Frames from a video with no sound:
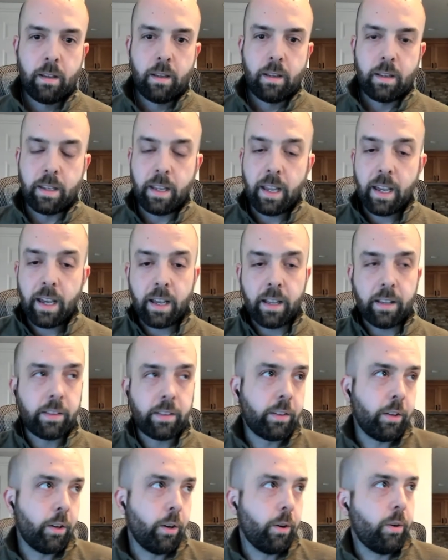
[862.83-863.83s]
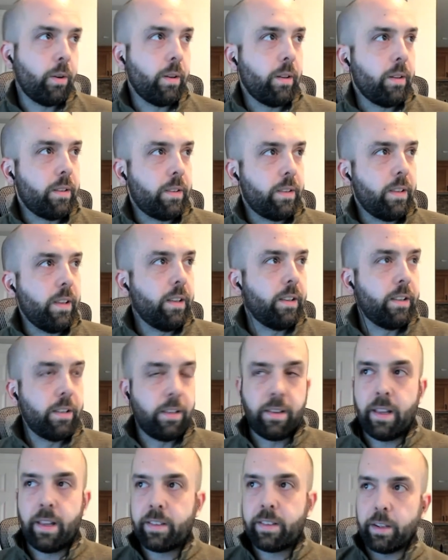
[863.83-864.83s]
Yeah, so
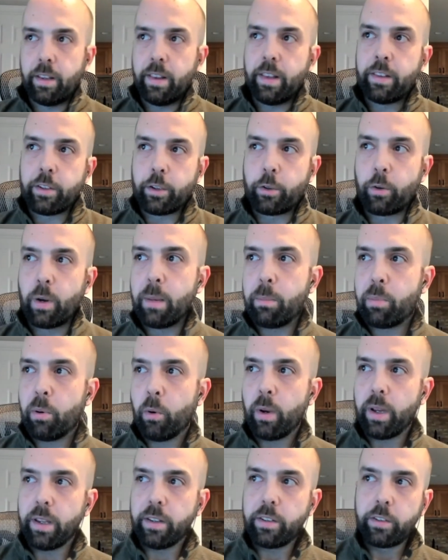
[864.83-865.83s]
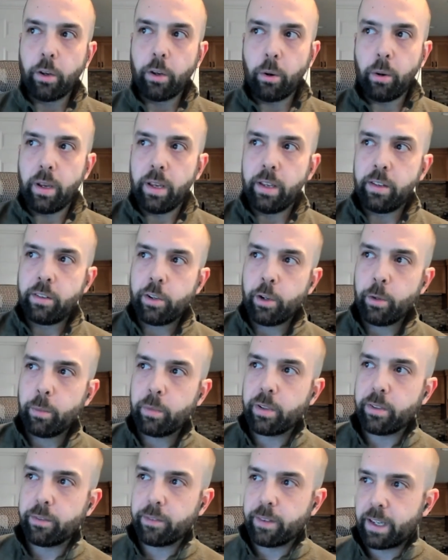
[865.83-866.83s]
that's a great point. So in terms
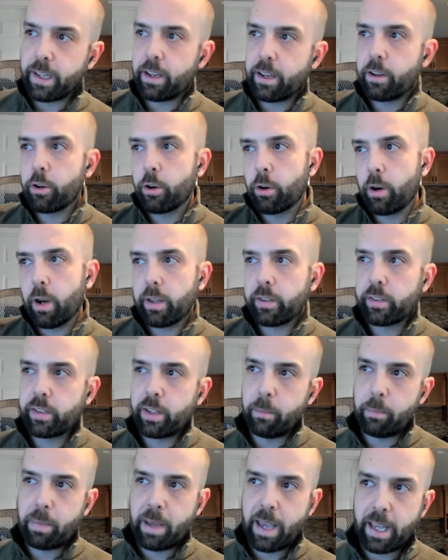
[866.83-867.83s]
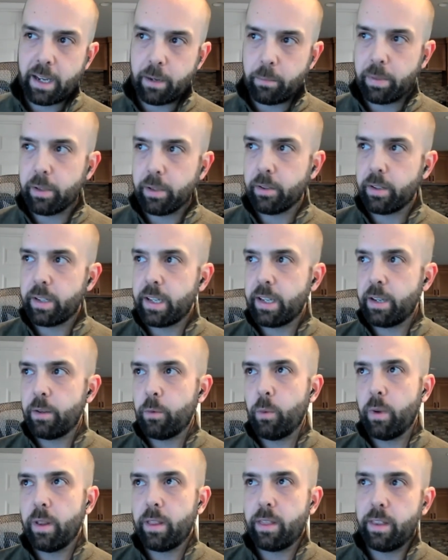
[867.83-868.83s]
of like cross compatibility
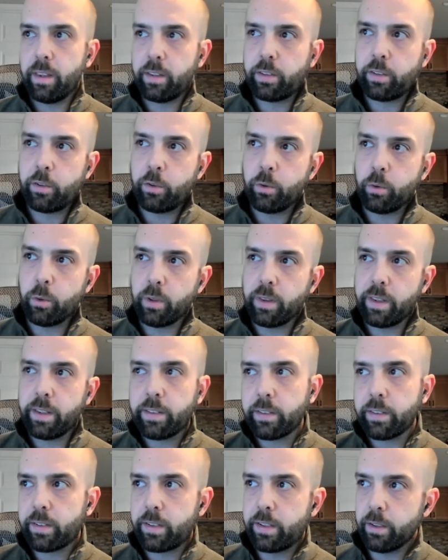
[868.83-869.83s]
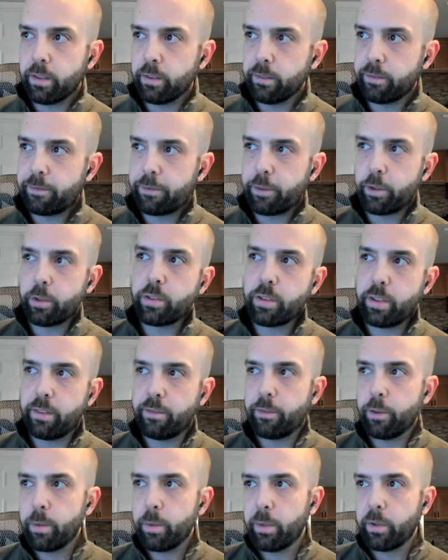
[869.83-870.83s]
with this tool, this is still first and
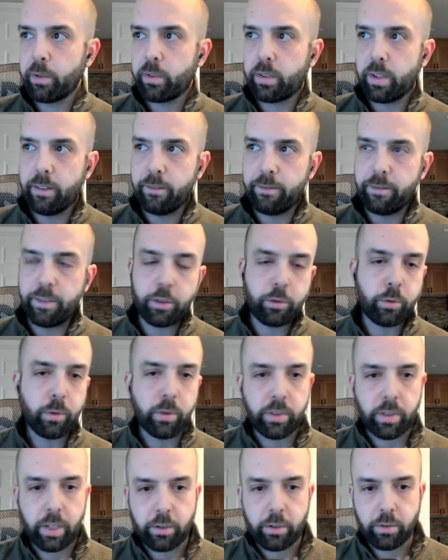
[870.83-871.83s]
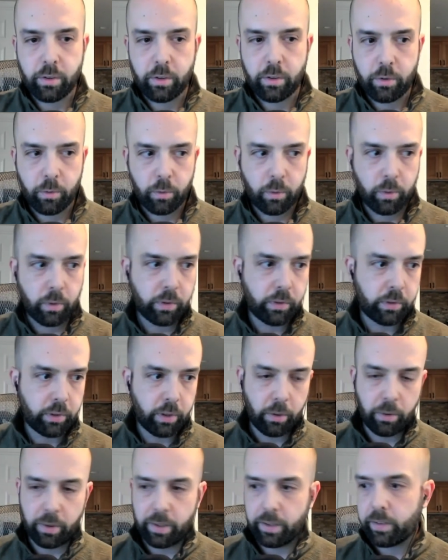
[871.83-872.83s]
foremost a visualization tool.
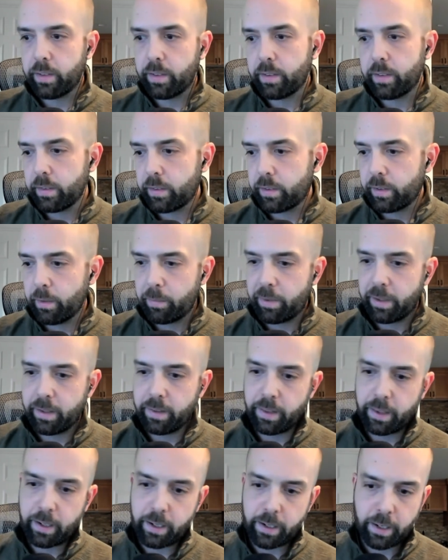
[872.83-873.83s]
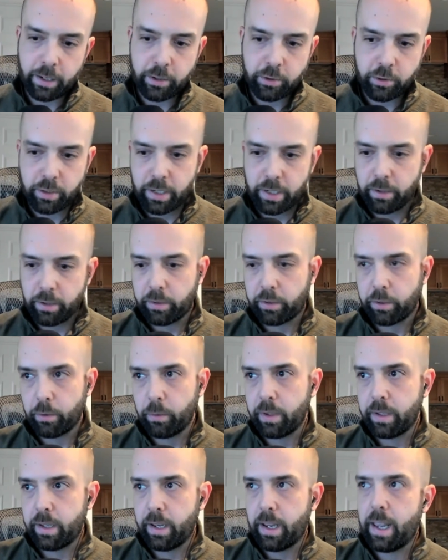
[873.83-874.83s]
So this isn't something that an engineer is
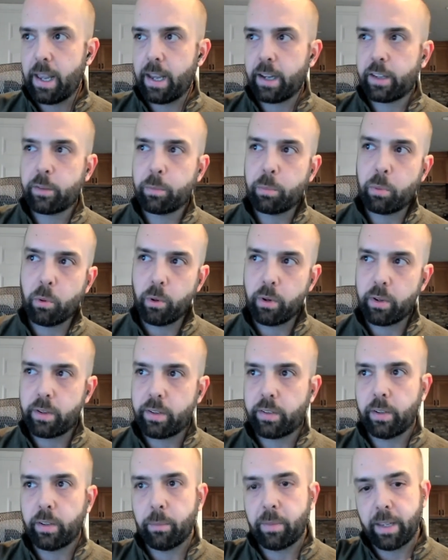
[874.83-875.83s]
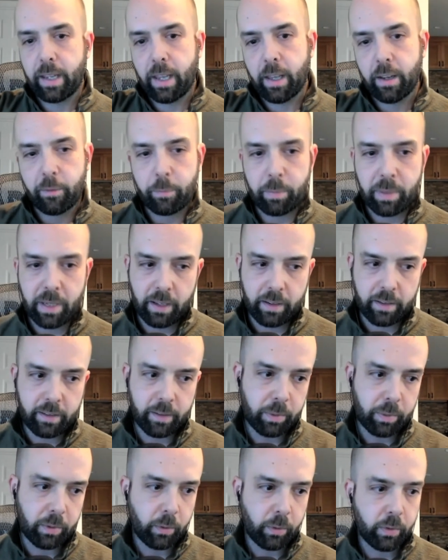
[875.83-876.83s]
going to export something out of Beyond
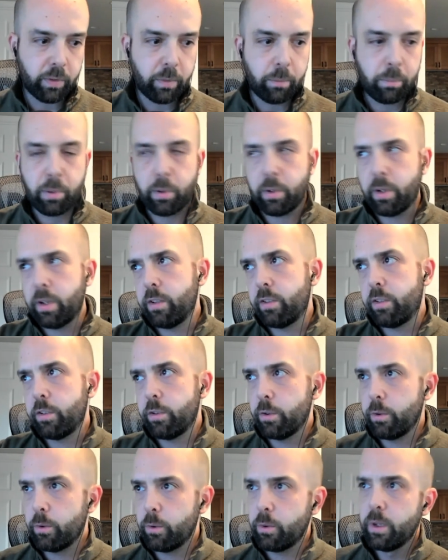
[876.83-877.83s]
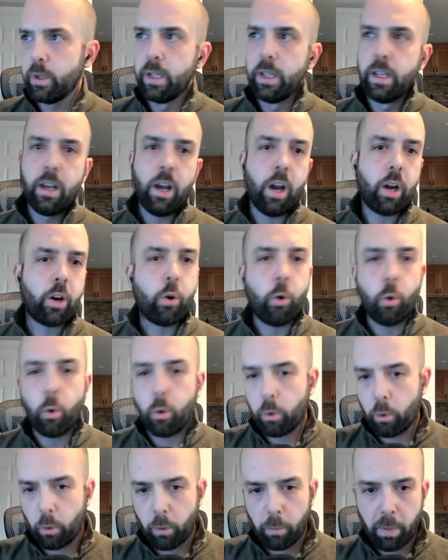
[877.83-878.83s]
Typicals and put into a
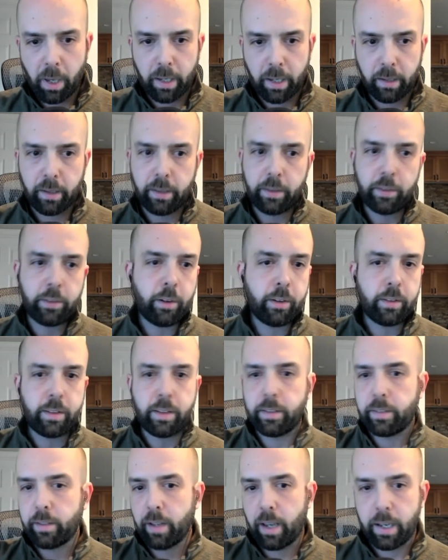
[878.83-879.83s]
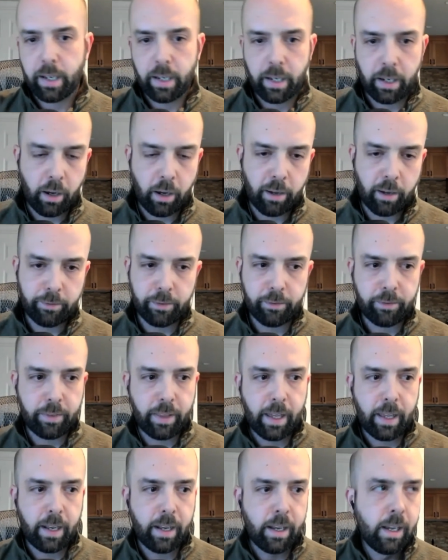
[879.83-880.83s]
corridor model and start designing off of
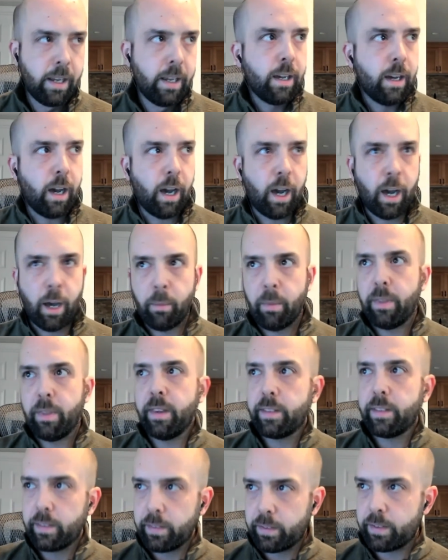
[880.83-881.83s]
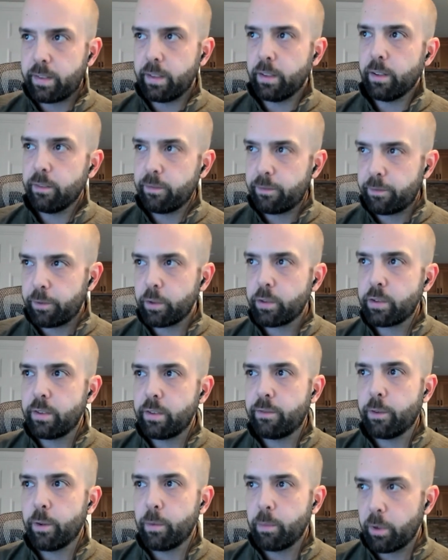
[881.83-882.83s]
that. This is still first
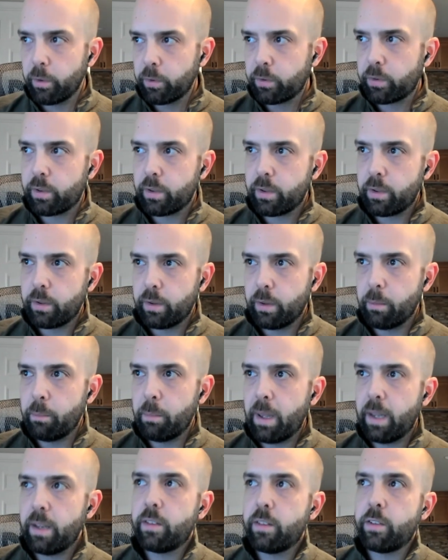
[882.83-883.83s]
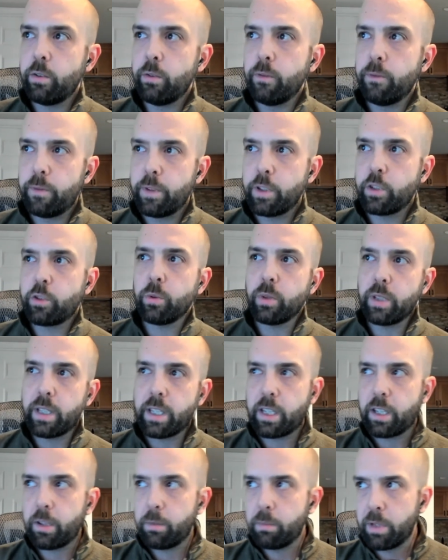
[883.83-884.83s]
and foremost meant to visually
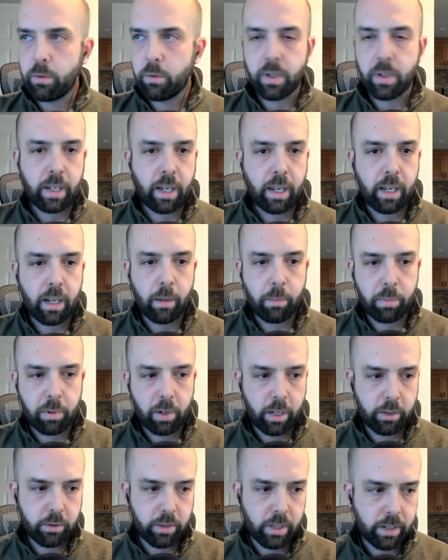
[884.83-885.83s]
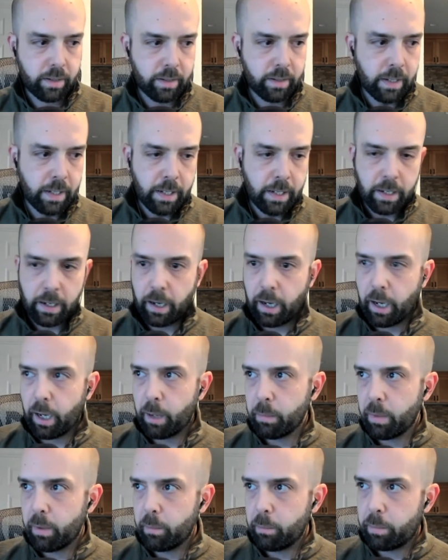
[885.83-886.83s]
communicate a project.
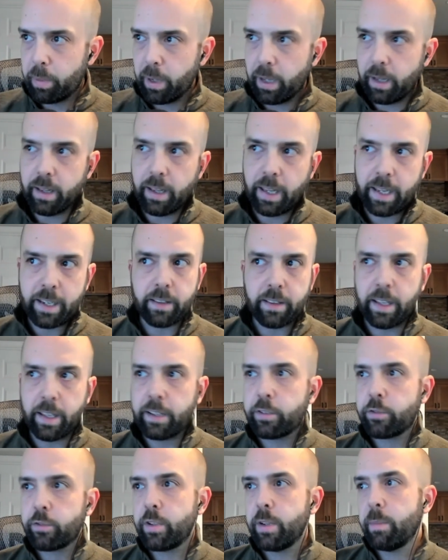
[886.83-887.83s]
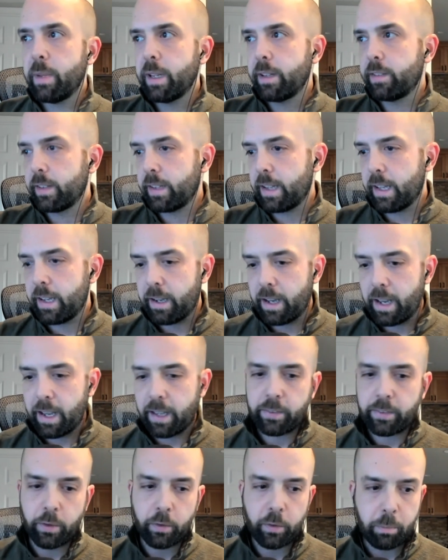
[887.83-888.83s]
But like Street Mix, it kind of
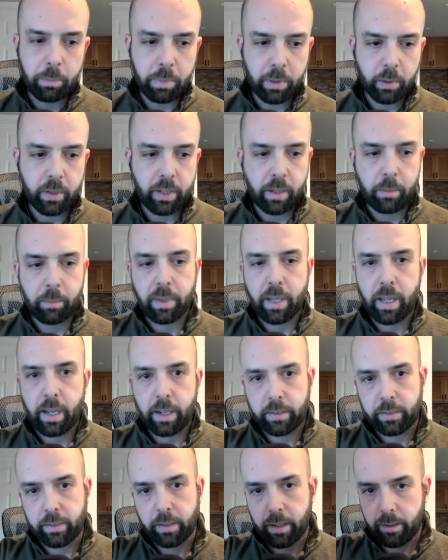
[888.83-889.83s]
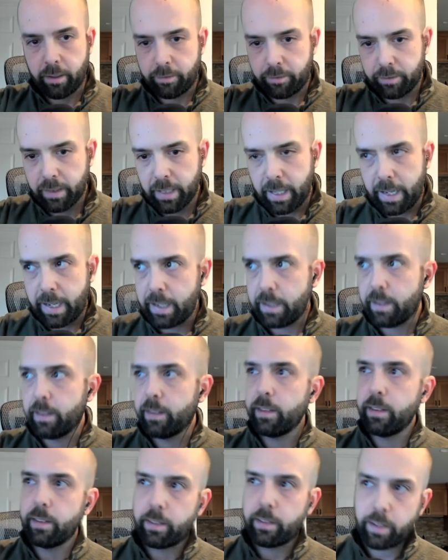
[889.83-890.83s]
has those building blocks of
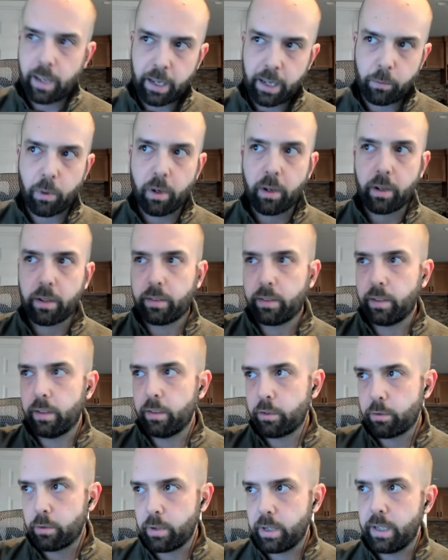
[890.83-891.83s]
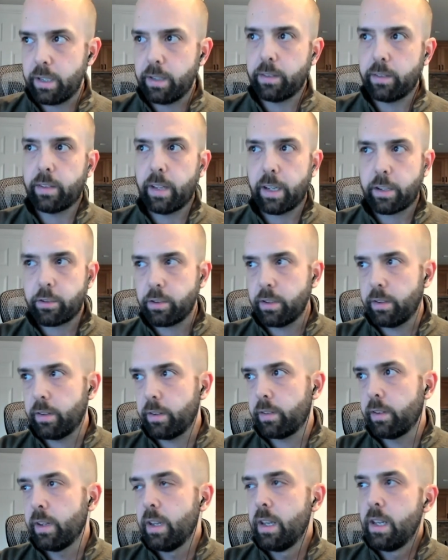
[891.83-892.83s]
lanes and sidewalks and trees
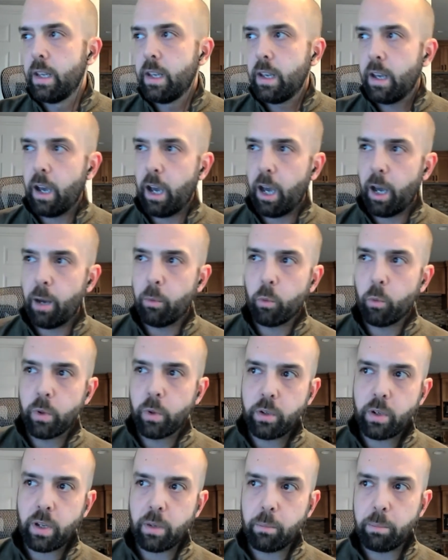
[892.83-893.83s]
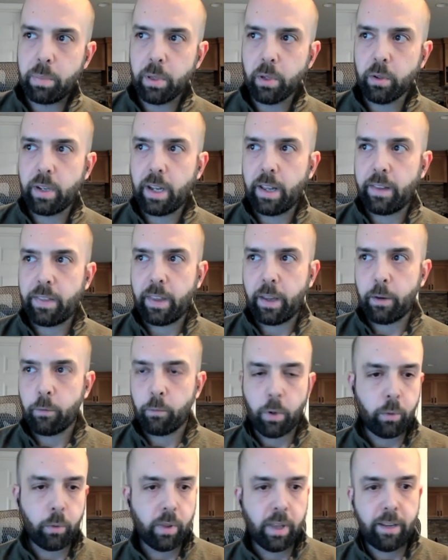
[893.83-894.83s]
sections where you can build out that
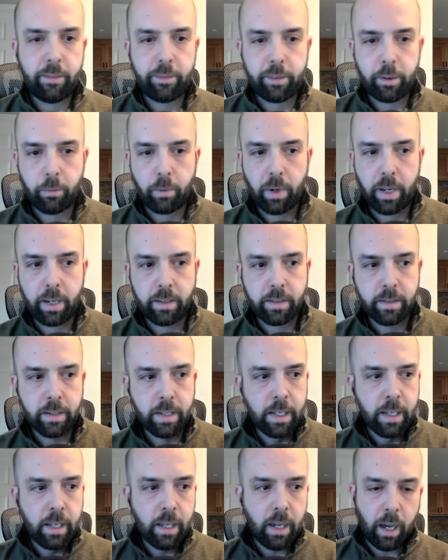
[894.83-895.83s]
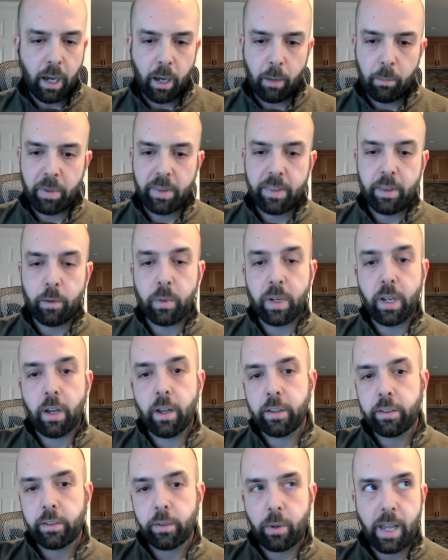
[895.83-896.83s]
road left to right. But then we
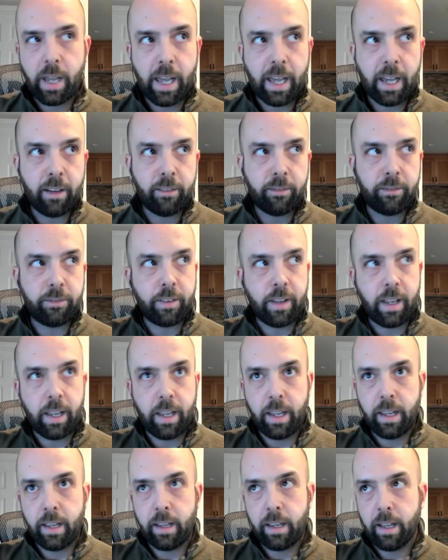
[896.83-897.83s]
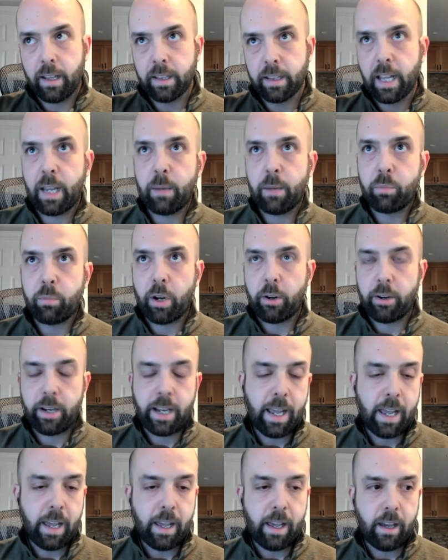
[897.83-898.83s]
also have a library
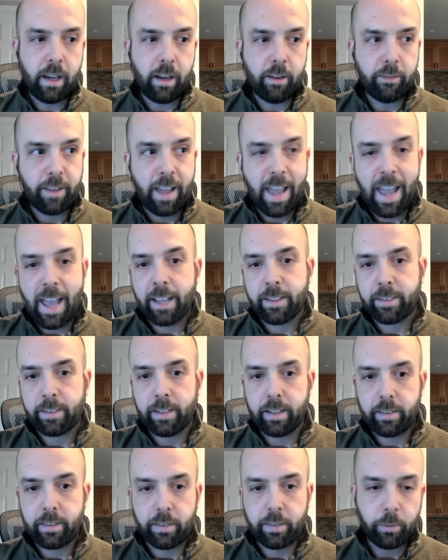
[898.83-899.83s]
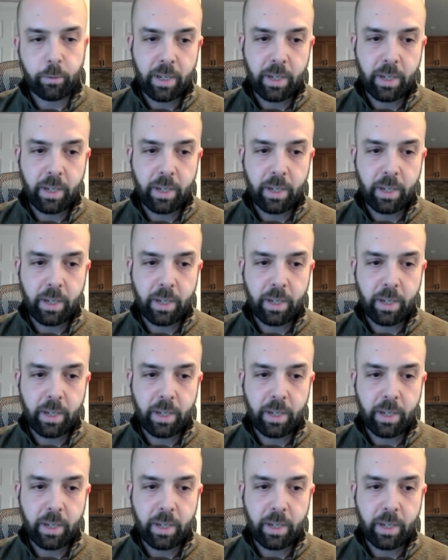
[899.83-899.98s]
of assets. So we